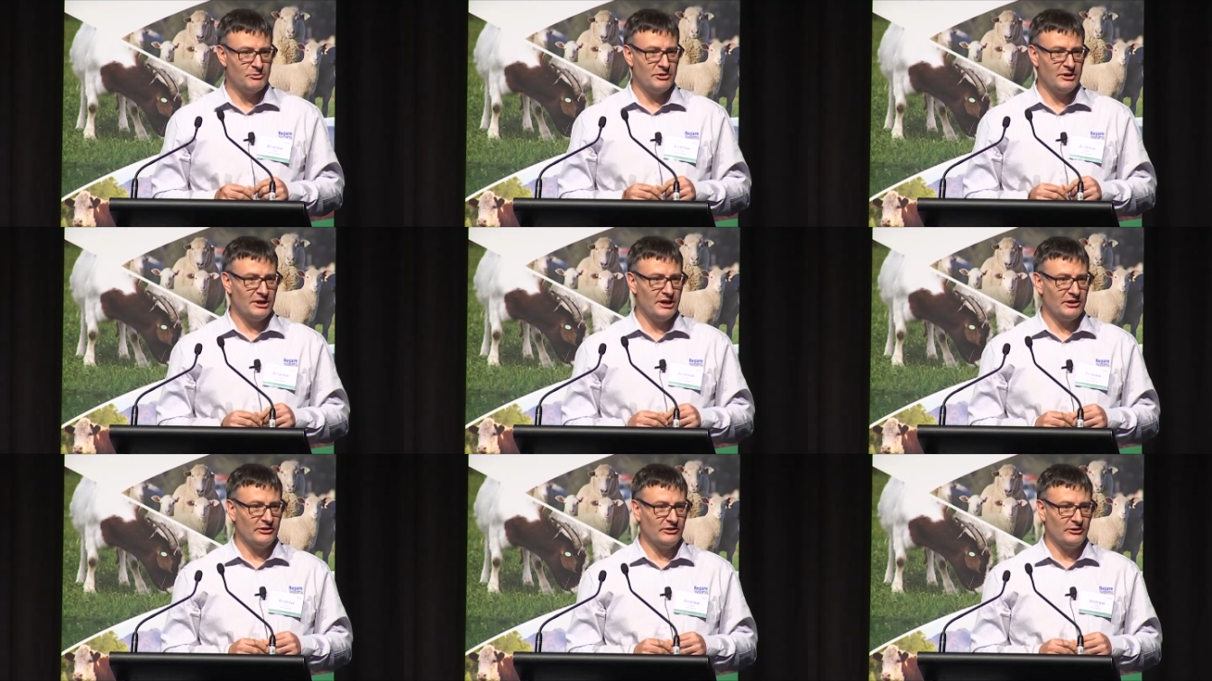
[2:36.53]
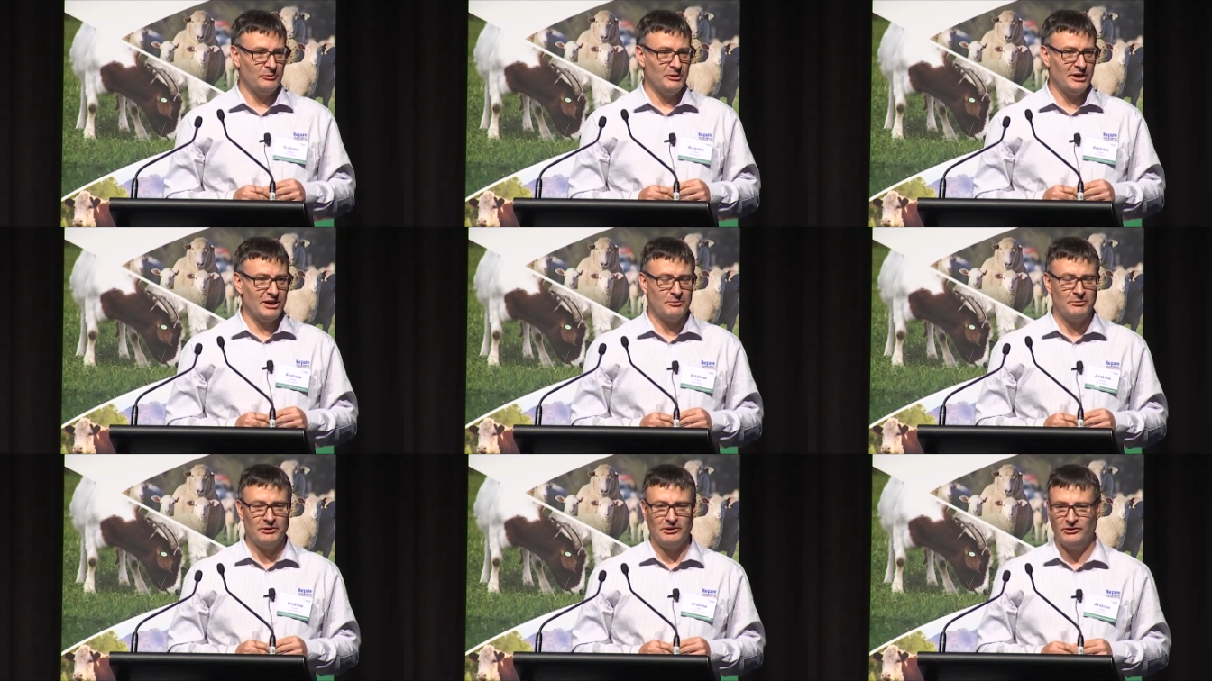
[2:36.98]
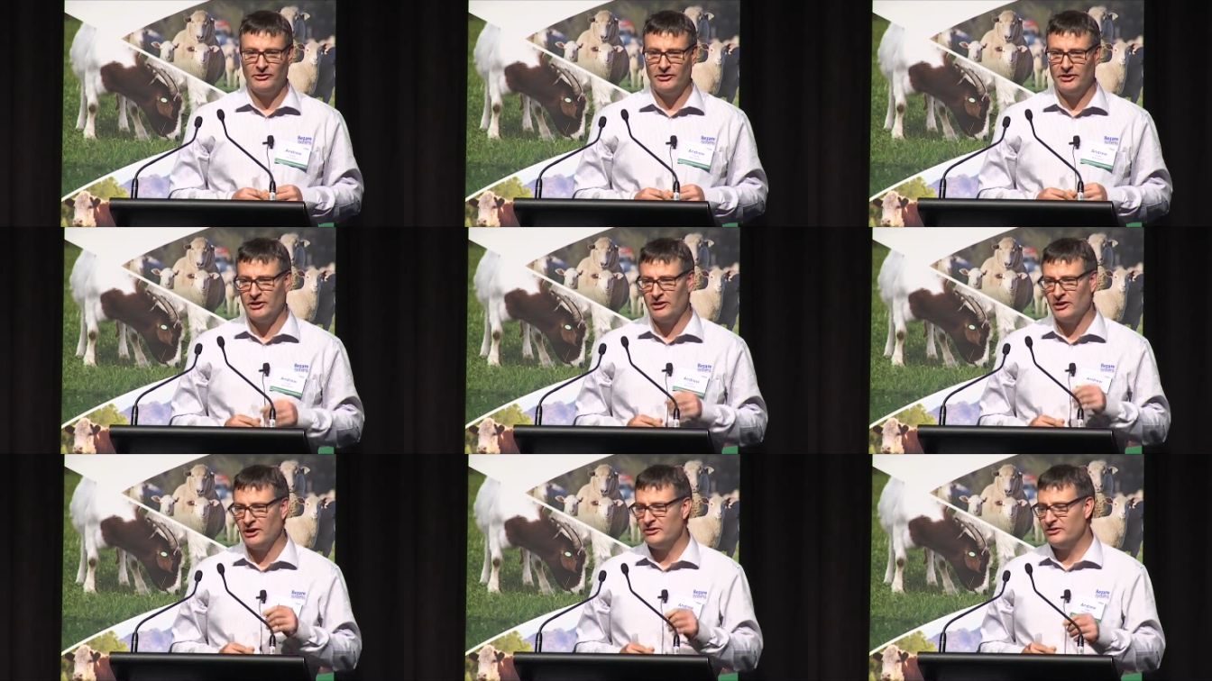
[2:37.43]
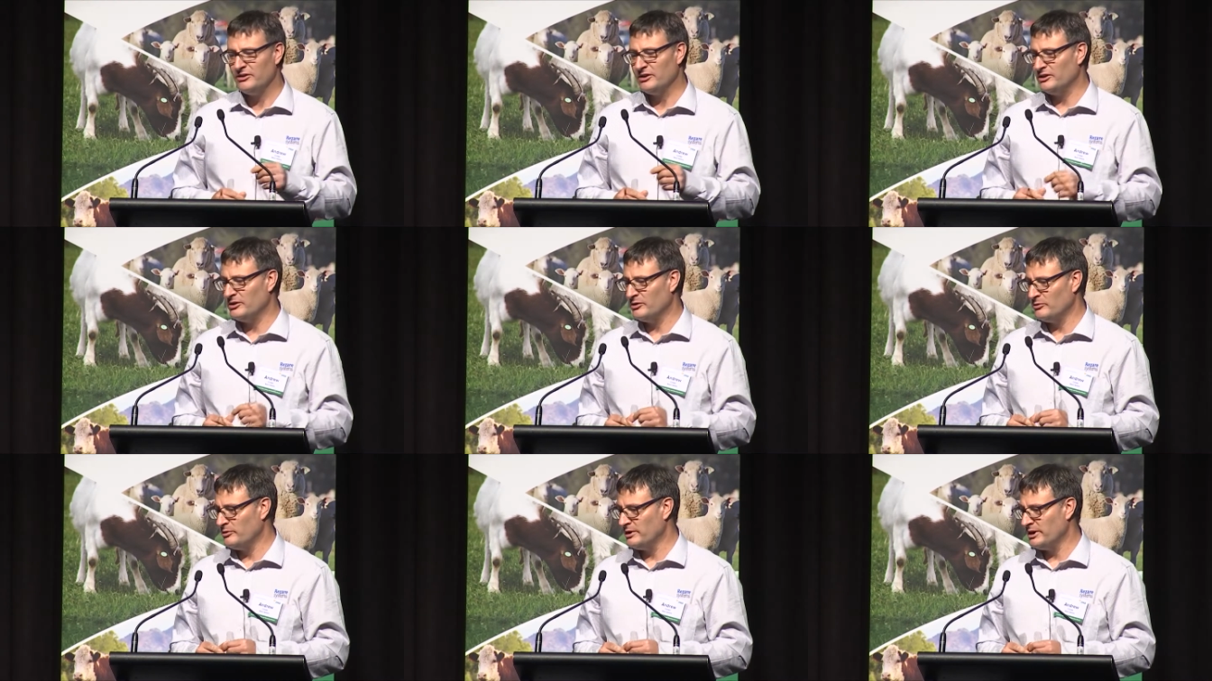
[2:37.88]
pull out some elements that I
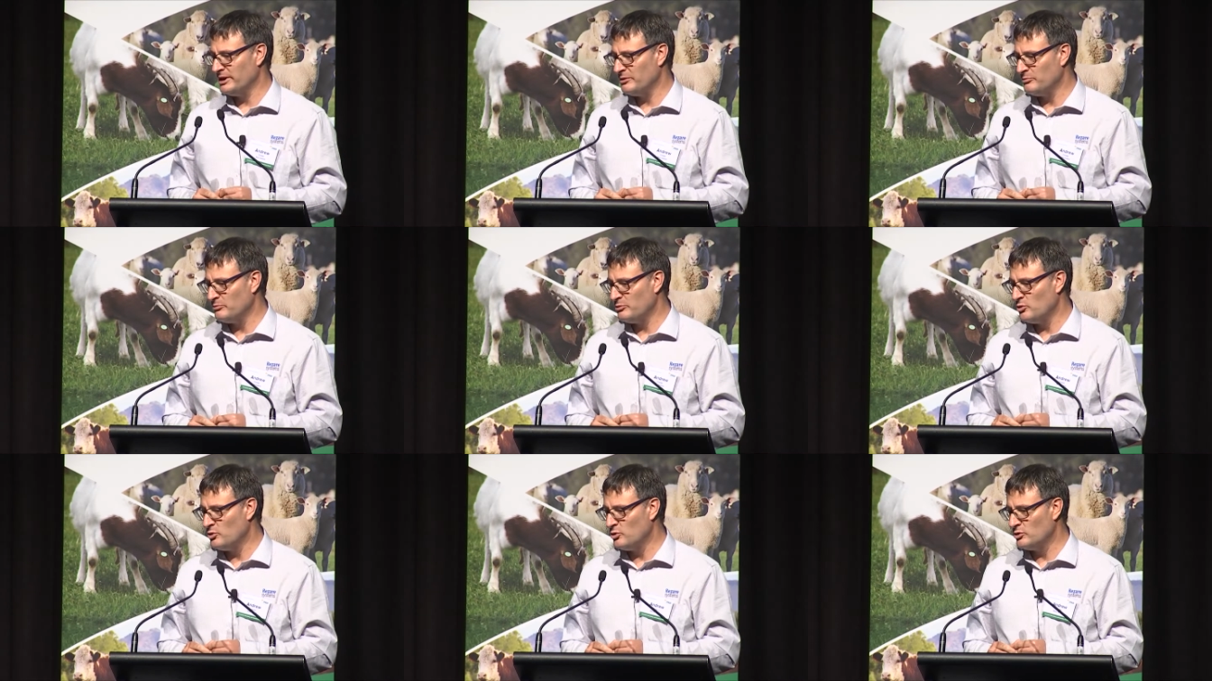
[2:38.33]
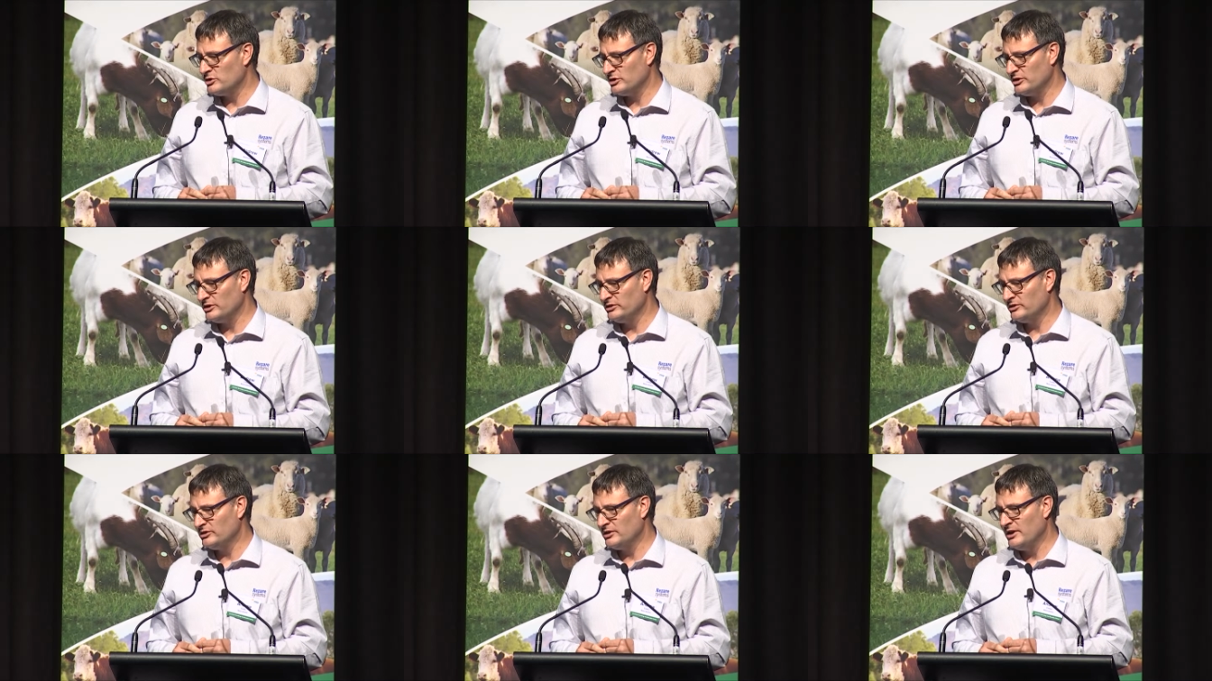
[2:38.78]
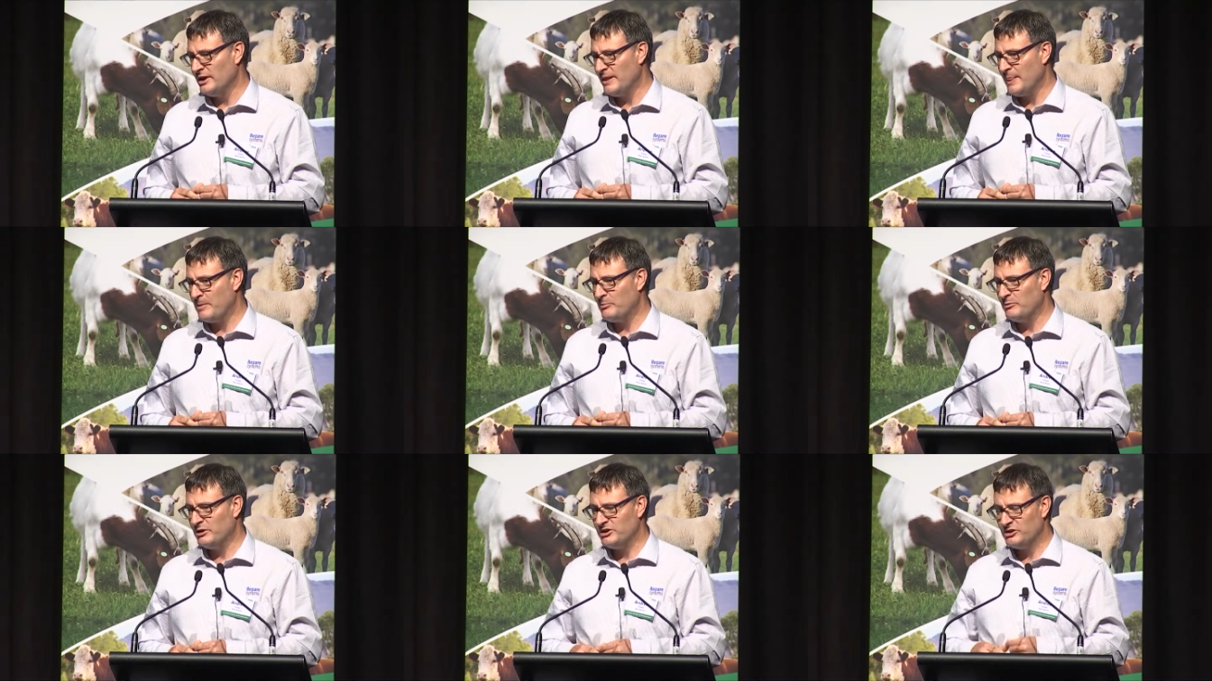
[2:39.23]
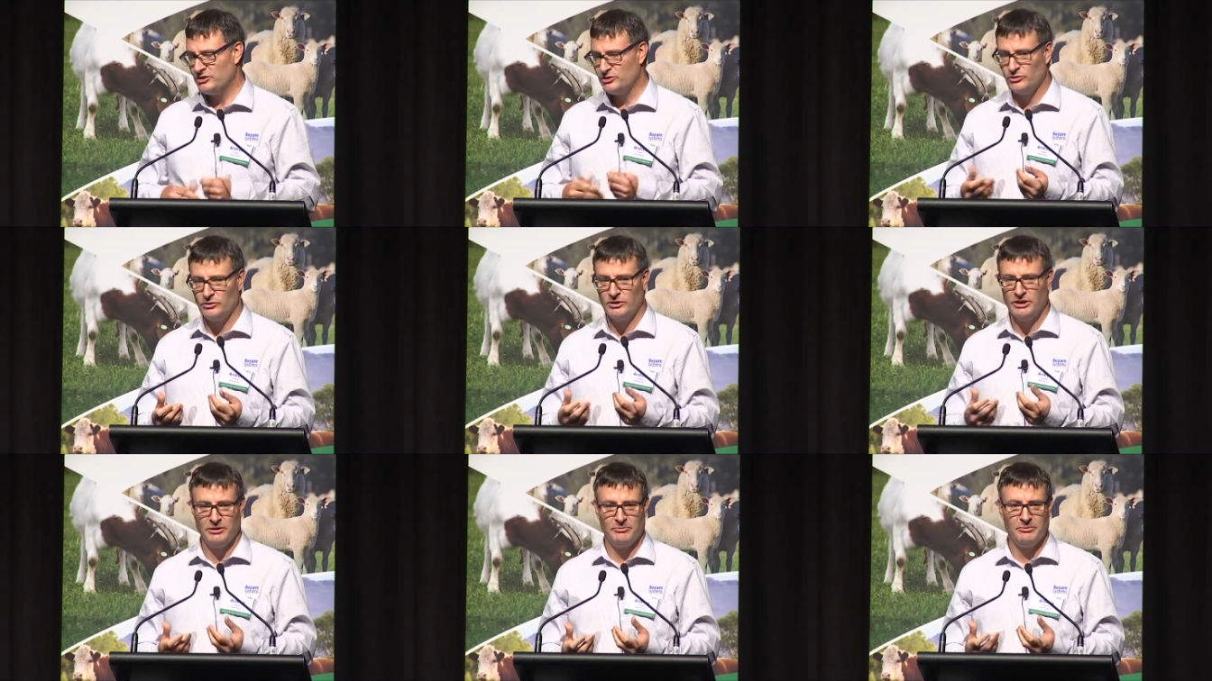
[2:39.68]
think are really important when you're
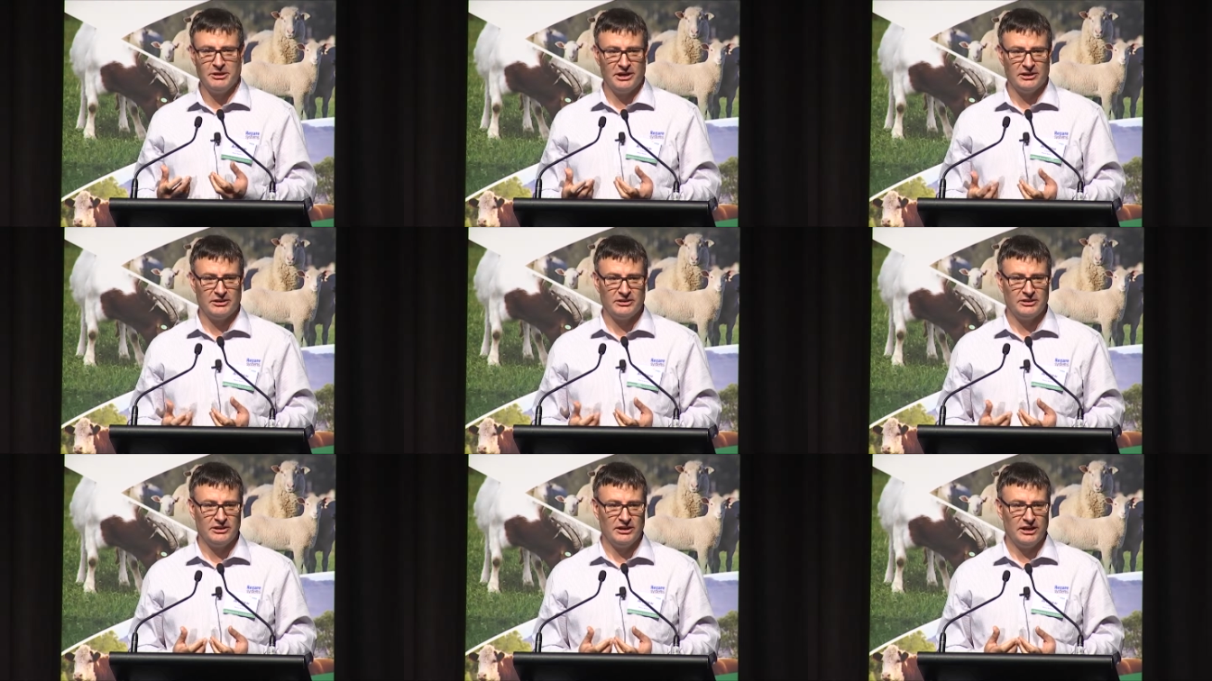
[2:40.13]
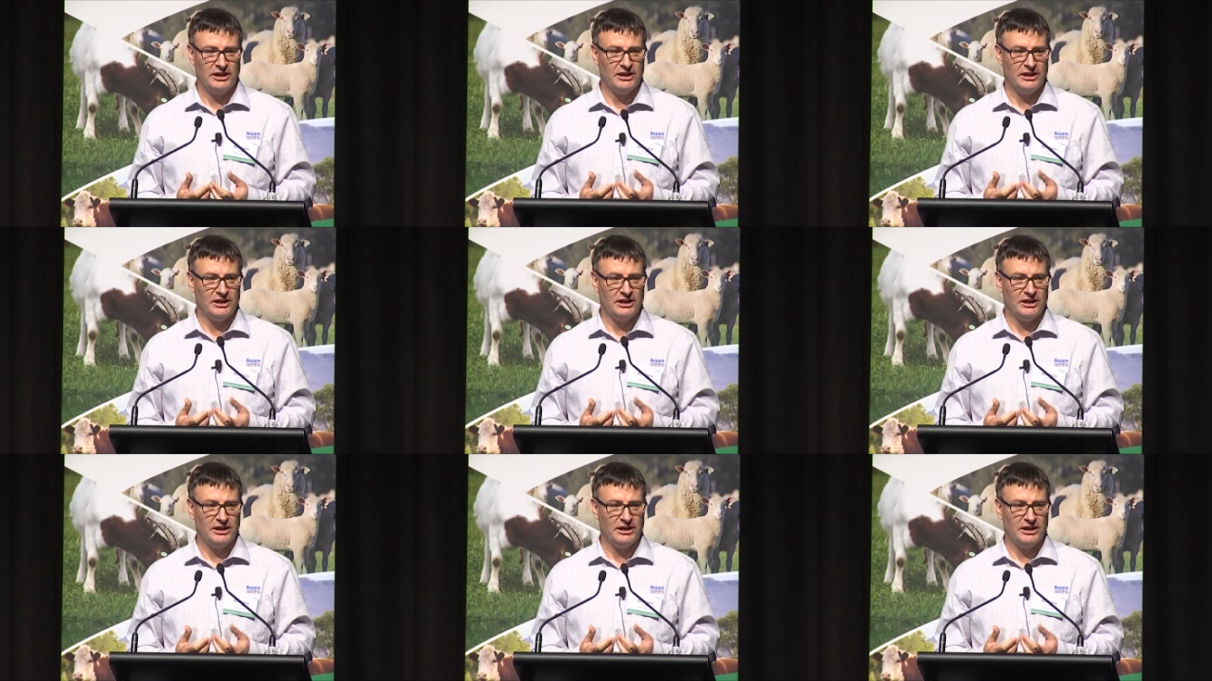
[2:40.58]
talking about a,